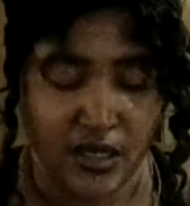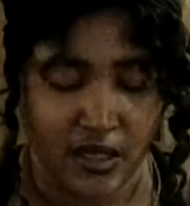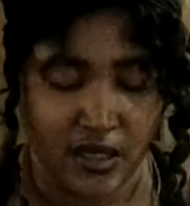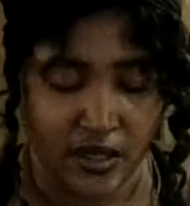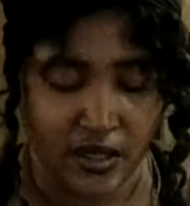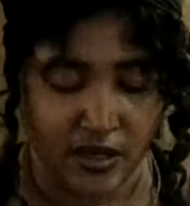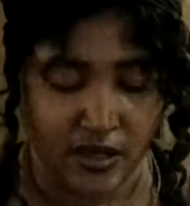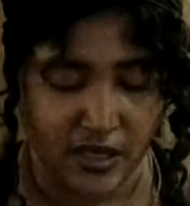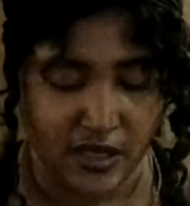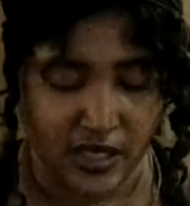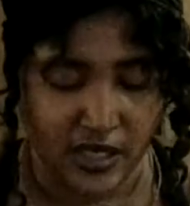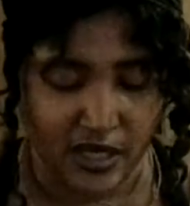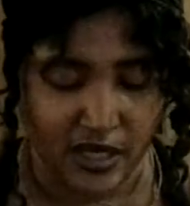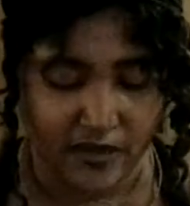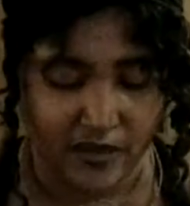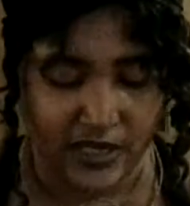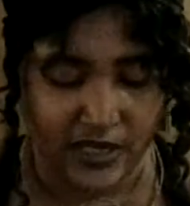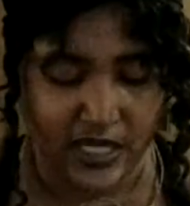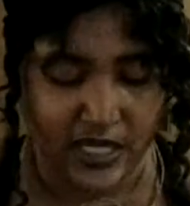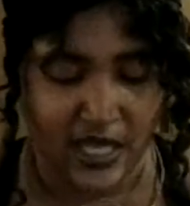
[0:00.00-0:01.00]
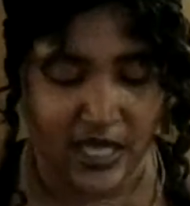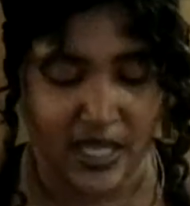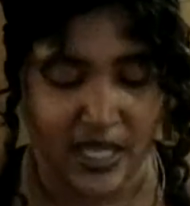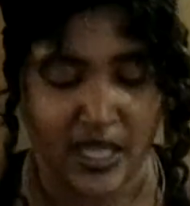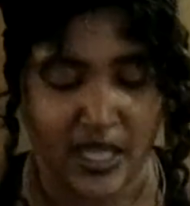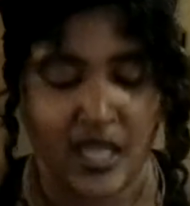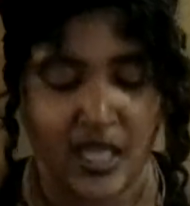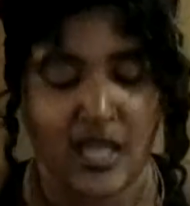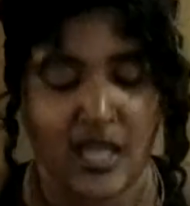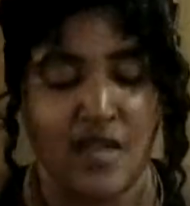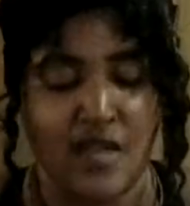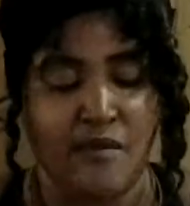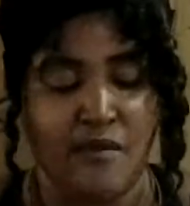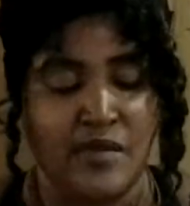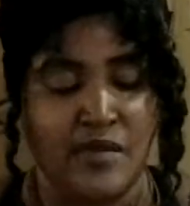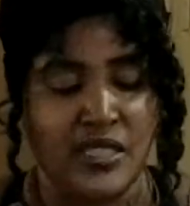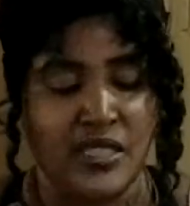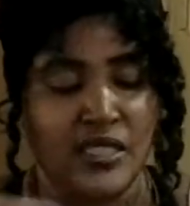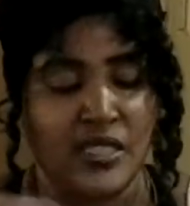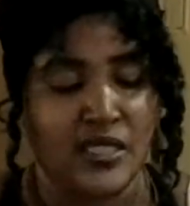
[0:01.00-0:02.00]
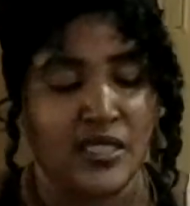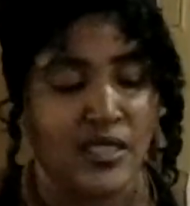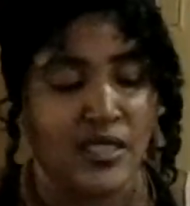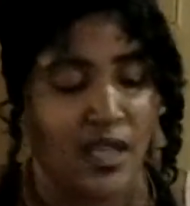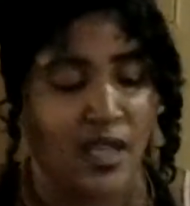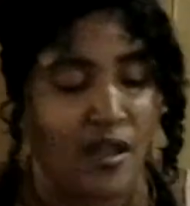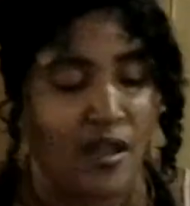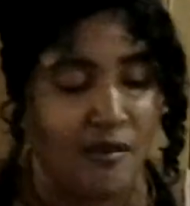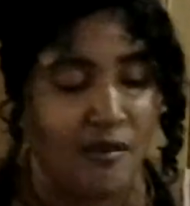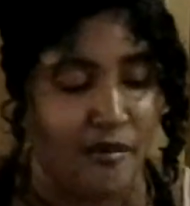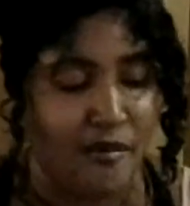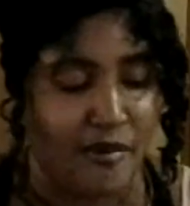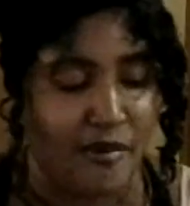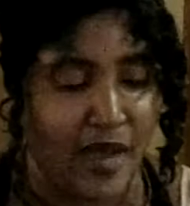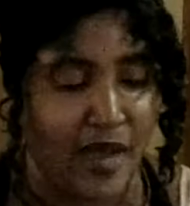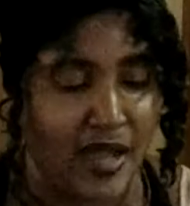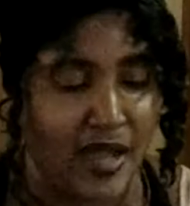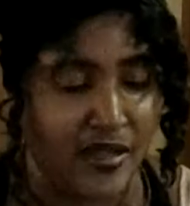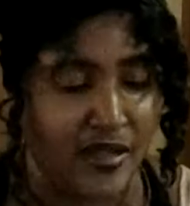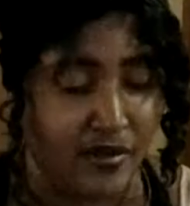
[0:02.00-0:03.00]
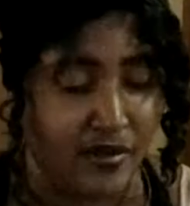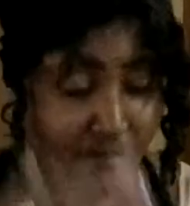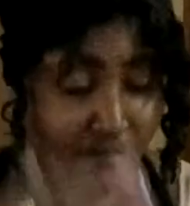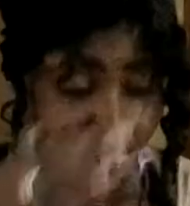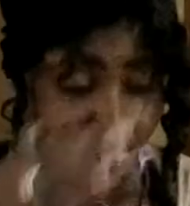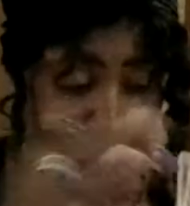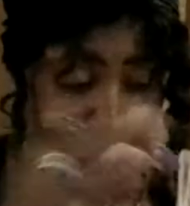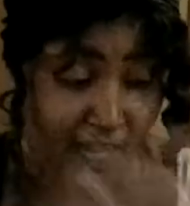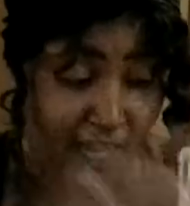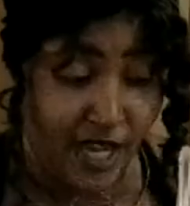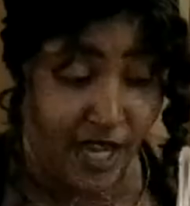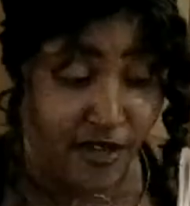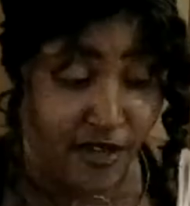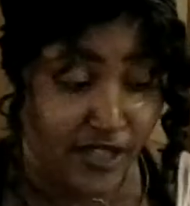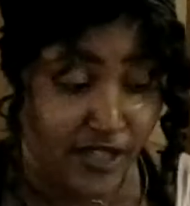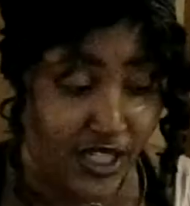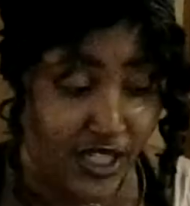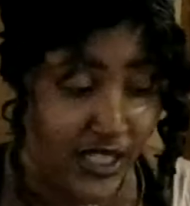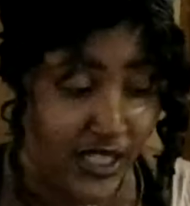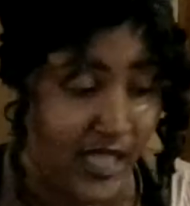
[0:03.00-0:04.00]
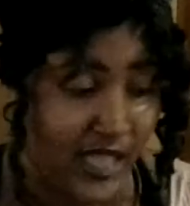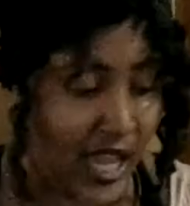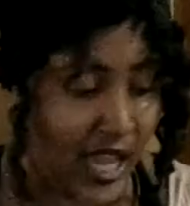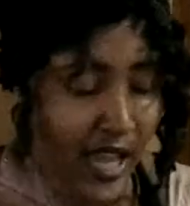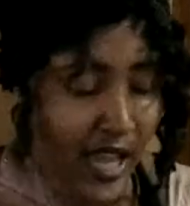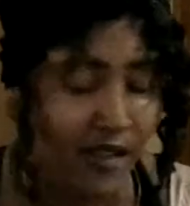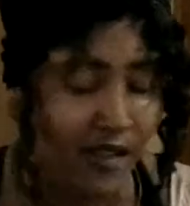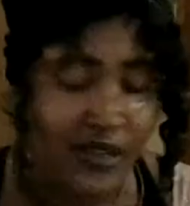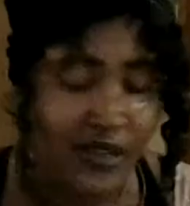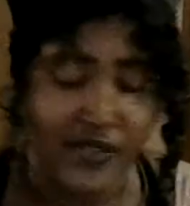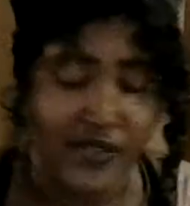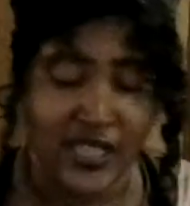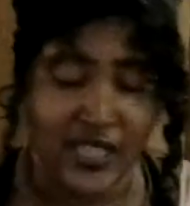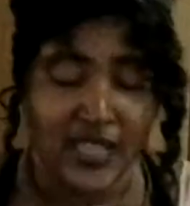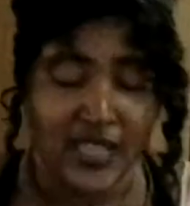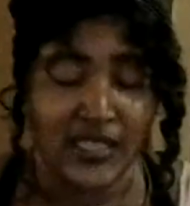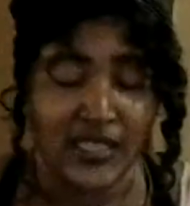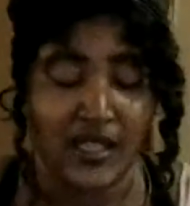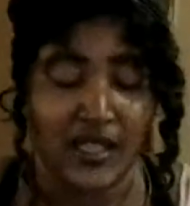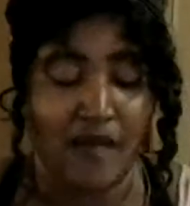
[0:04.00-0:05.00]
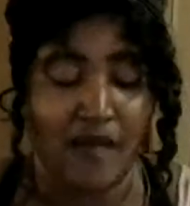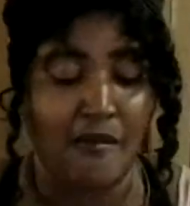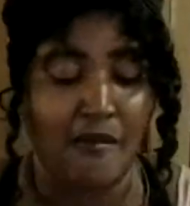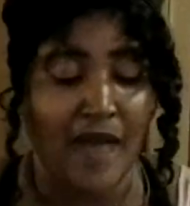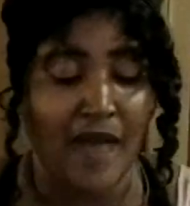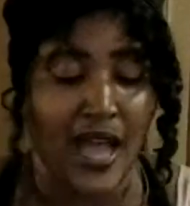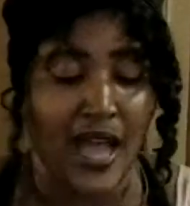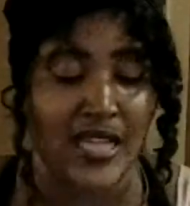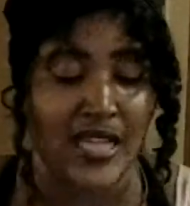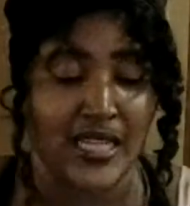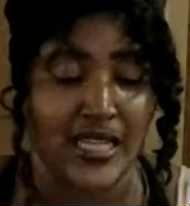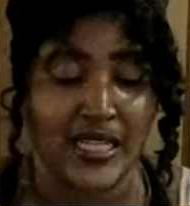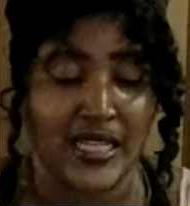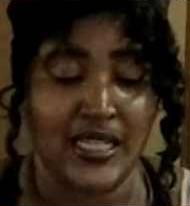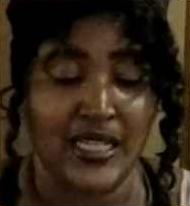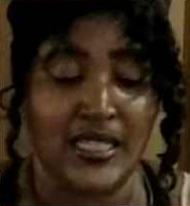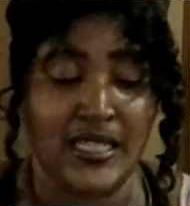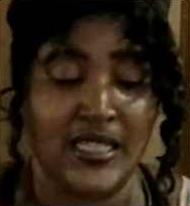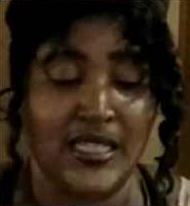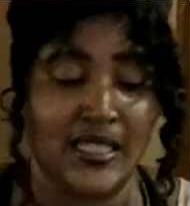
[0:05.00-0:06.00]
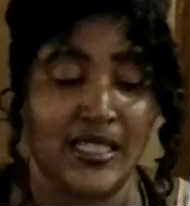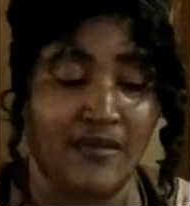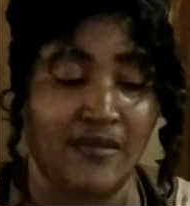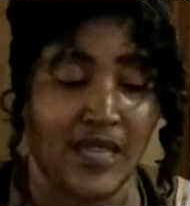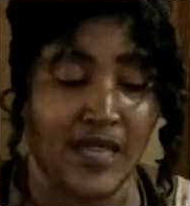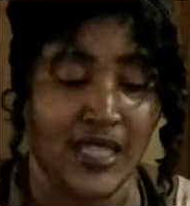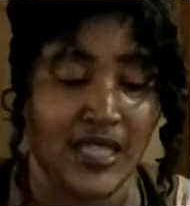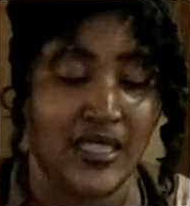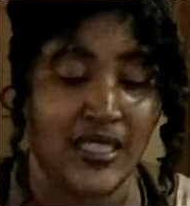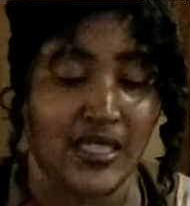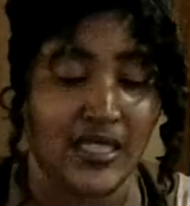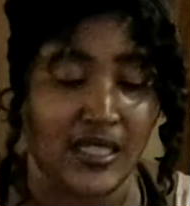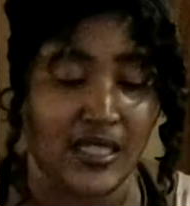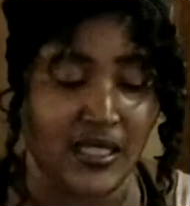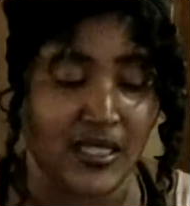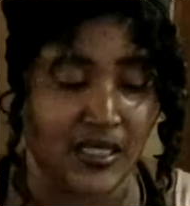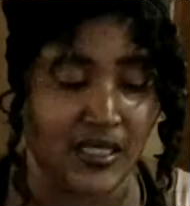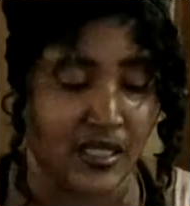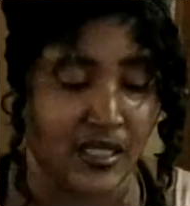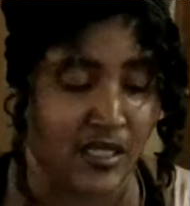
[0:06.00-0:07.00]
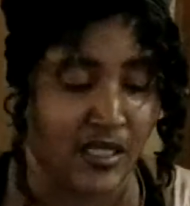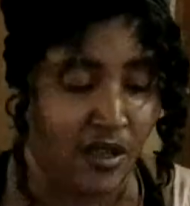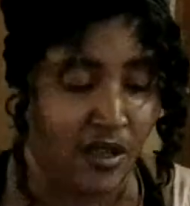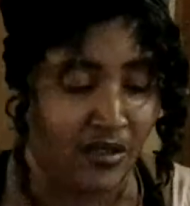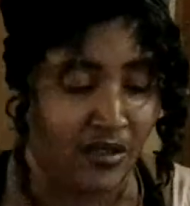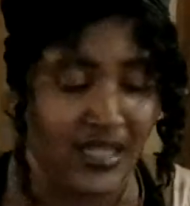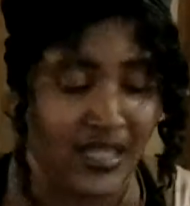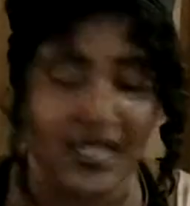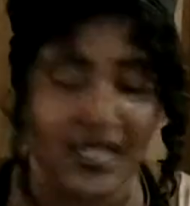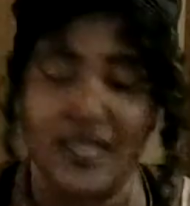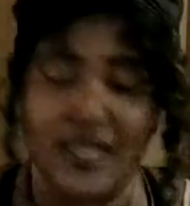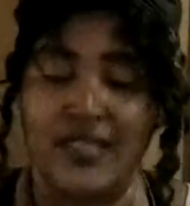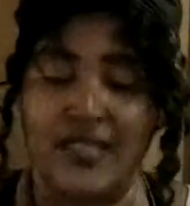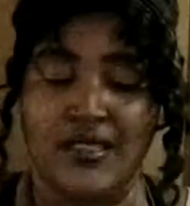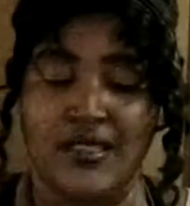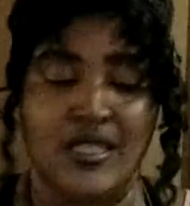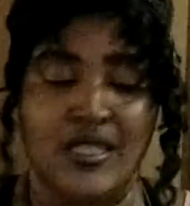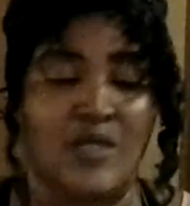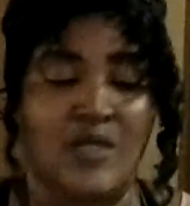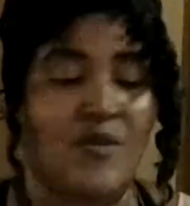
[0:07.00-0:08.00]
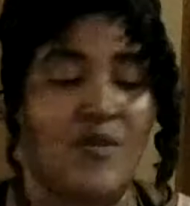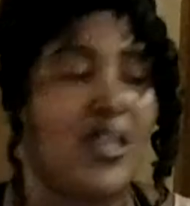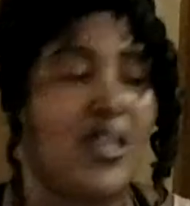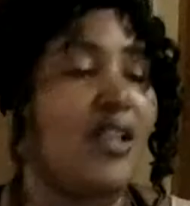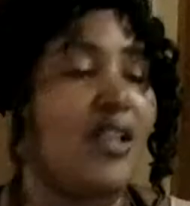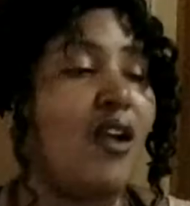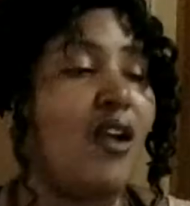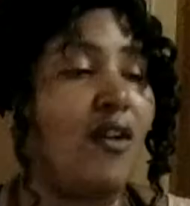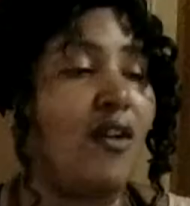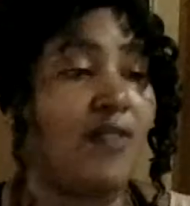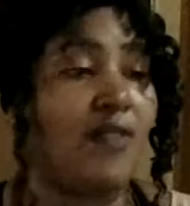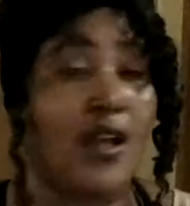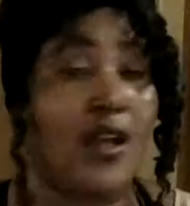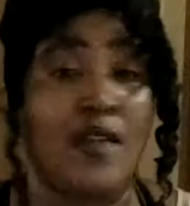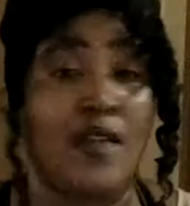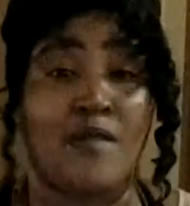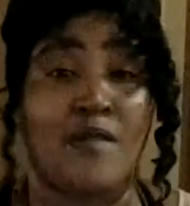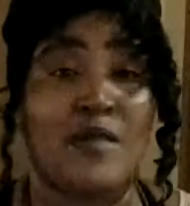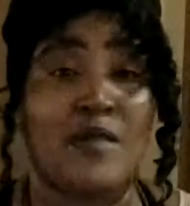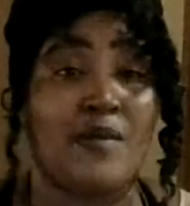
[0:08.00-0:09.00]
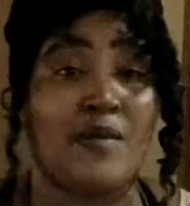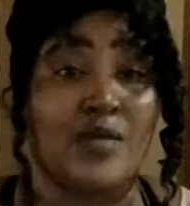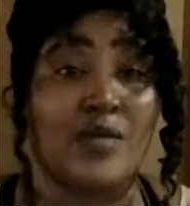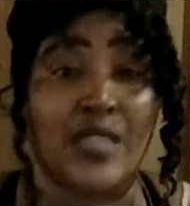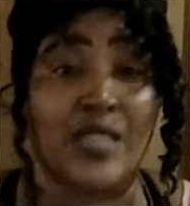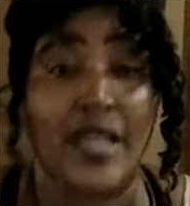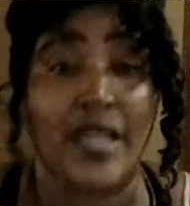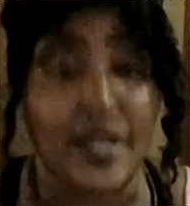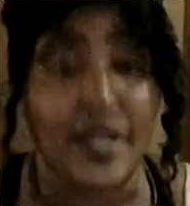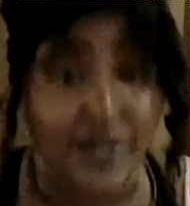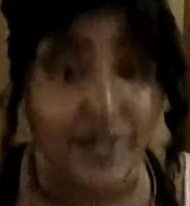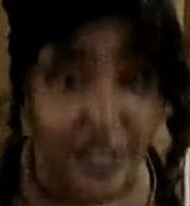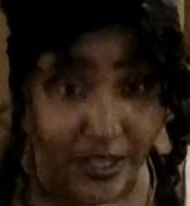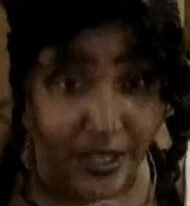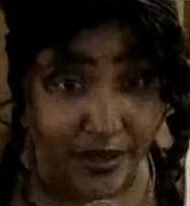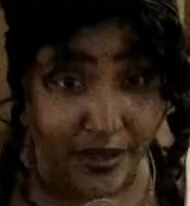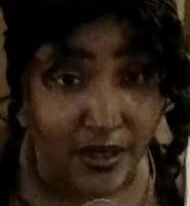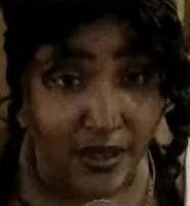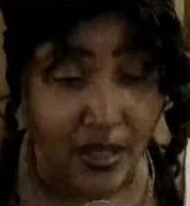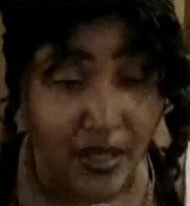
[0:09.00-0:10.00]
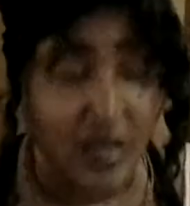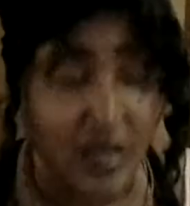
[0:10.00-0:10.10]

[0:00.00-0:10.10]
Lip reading: You see what I'm saying? But some energies, I ain't gonna even say somebody because it's some entities, because only entities feed off other people's energies.